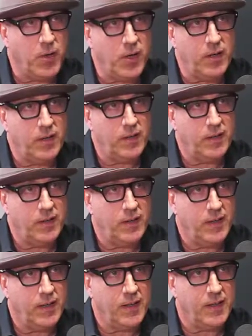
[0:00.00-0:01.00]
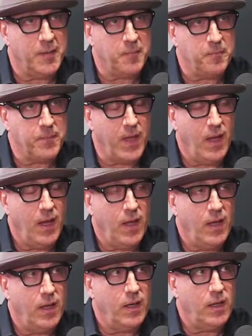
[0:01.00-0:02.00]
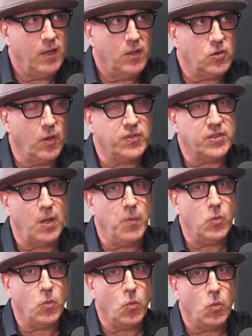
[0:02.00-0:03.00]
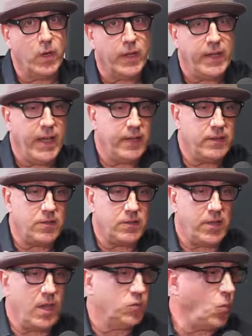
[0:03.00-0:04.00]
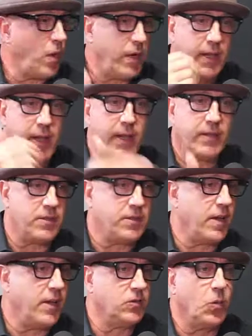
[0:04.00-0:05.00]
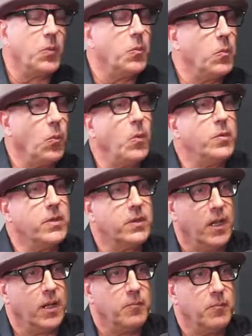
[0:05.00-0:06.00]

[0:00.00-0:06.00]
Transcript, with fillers: book. Um, so, if someone were to get into sales, wanted to get into sales, what, what would you tell